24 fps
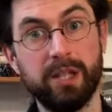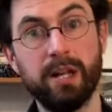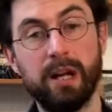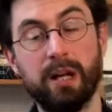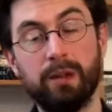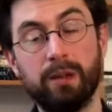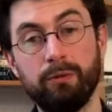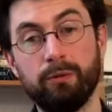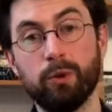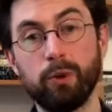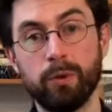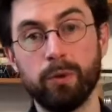I'll
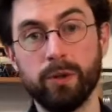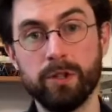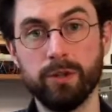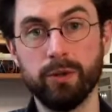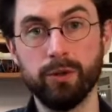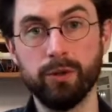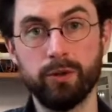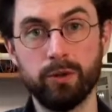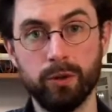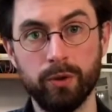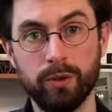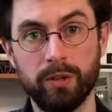forward you
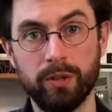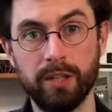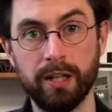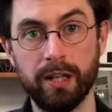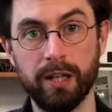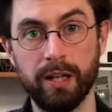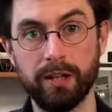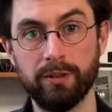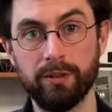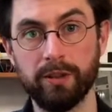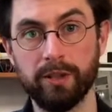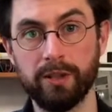to the
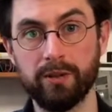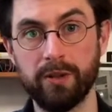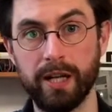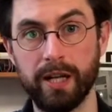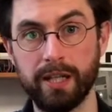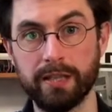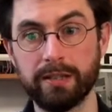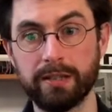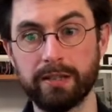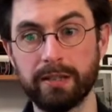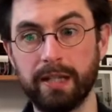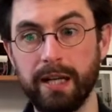other
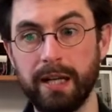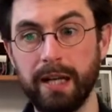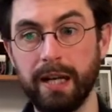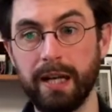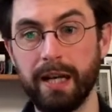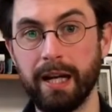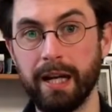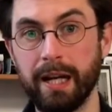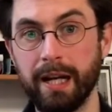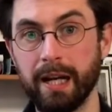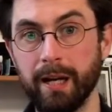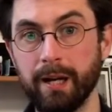address.
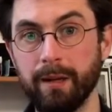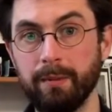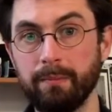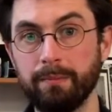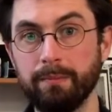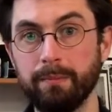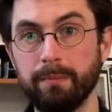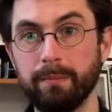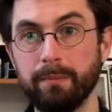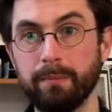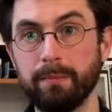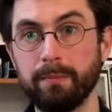
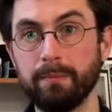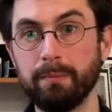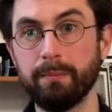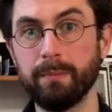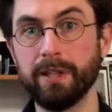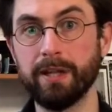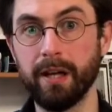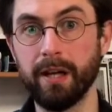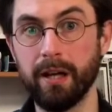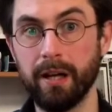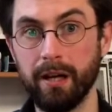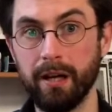But
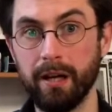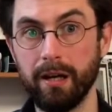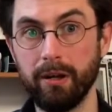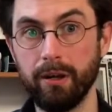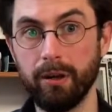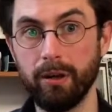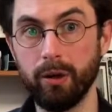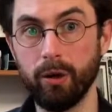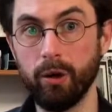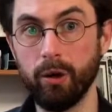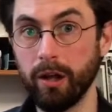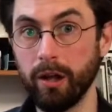
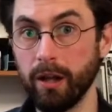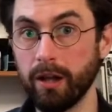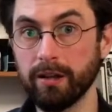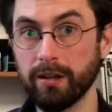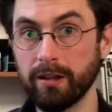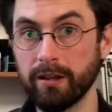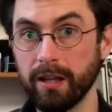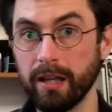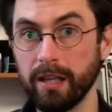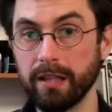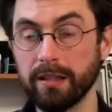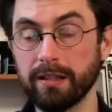all other
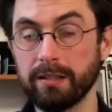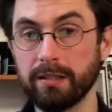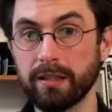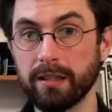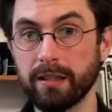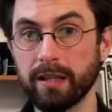things,